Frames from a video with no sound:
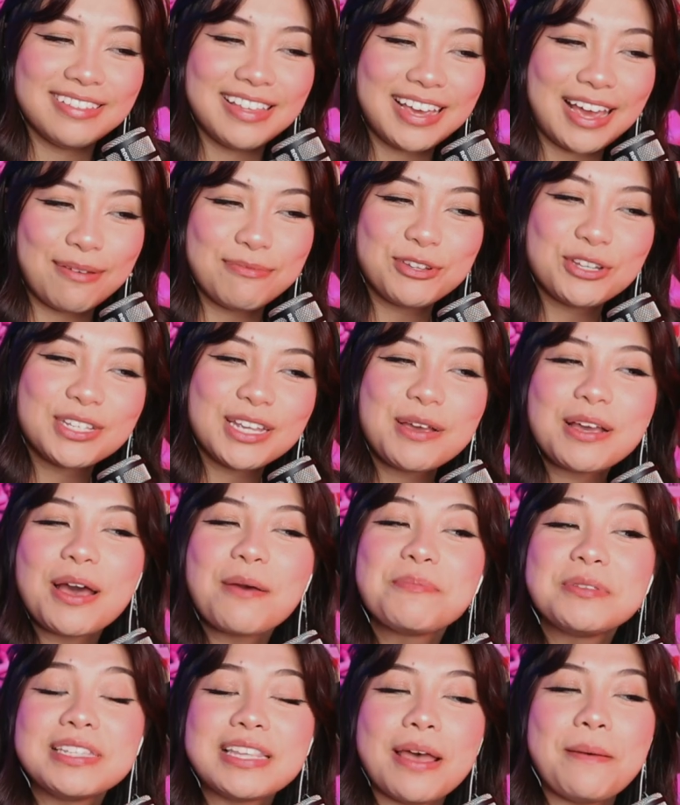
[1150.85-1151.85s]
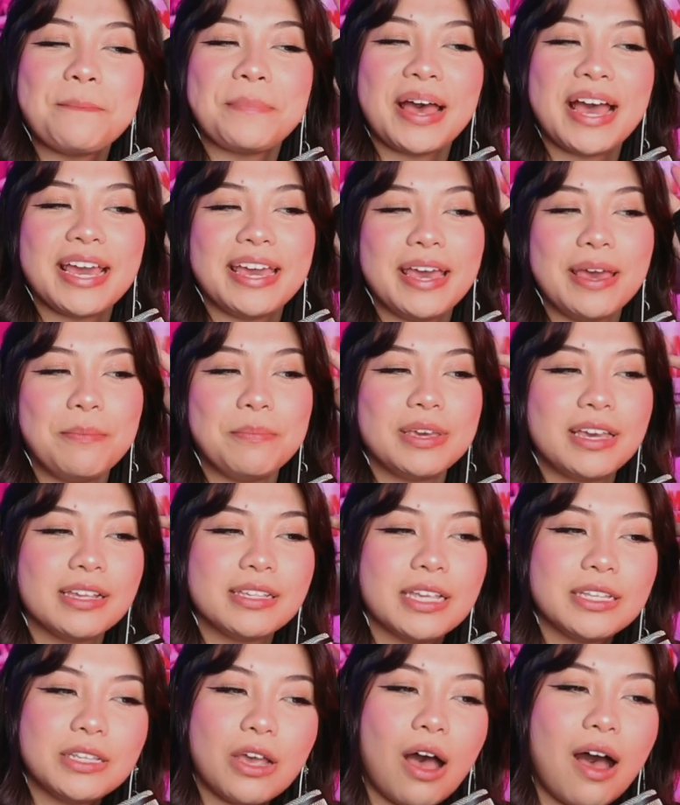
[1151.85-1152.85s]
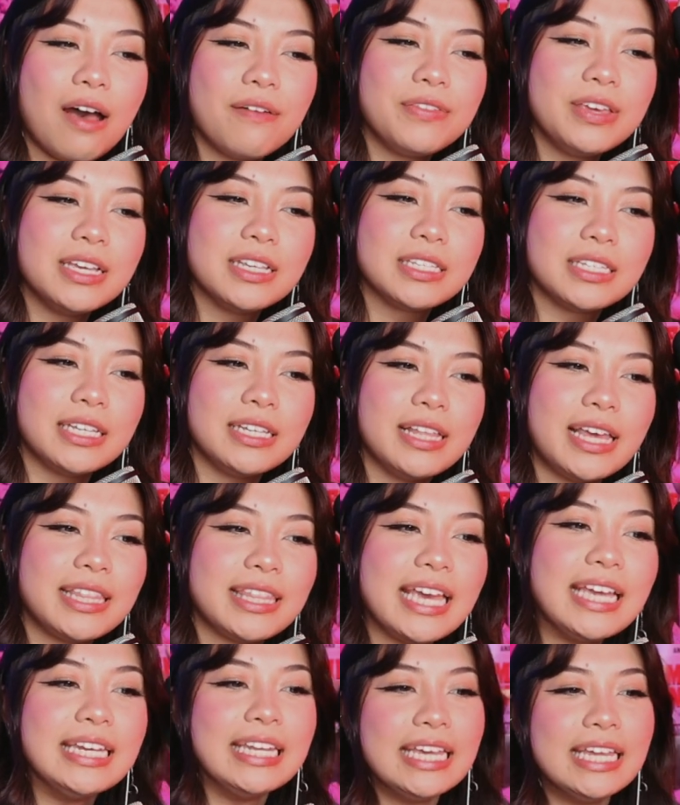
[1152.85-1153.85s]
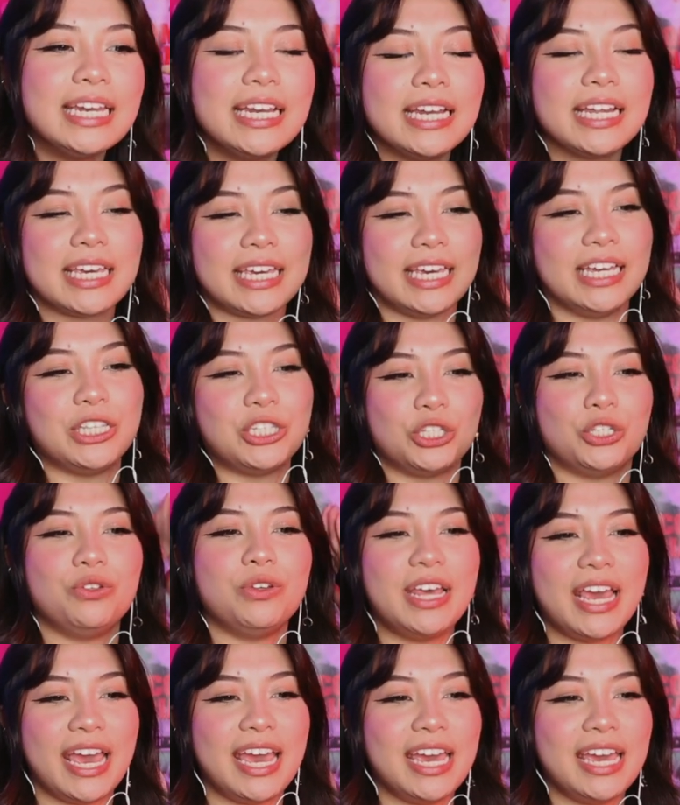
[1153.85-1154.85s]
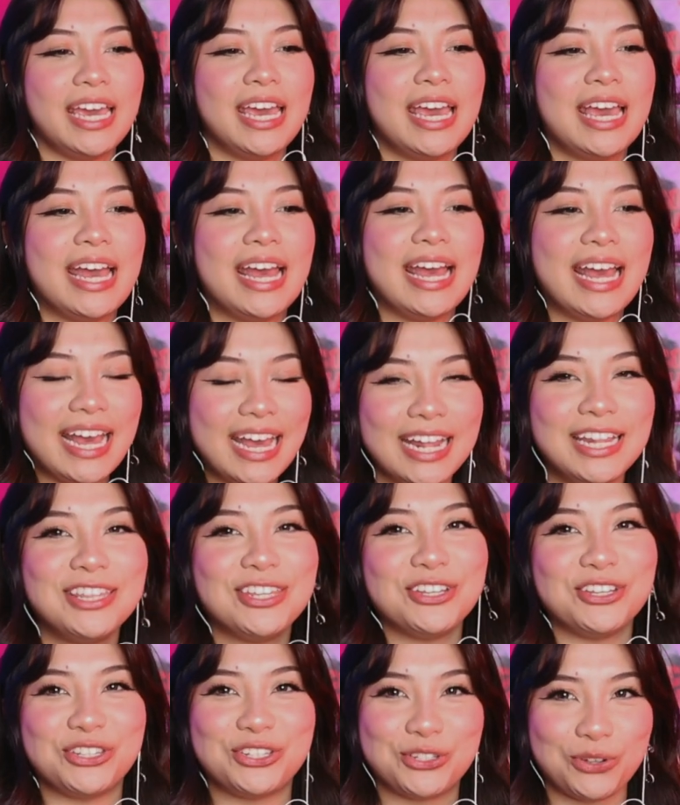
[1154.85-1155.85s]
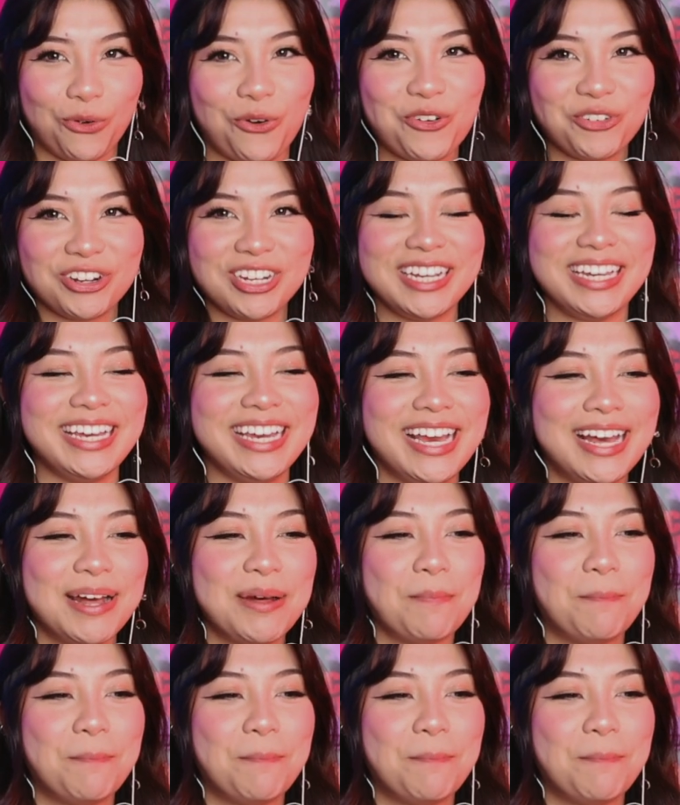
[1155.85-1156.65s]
Like, I'm just like upset by it because it's obviously like they needed a kitsune in the story,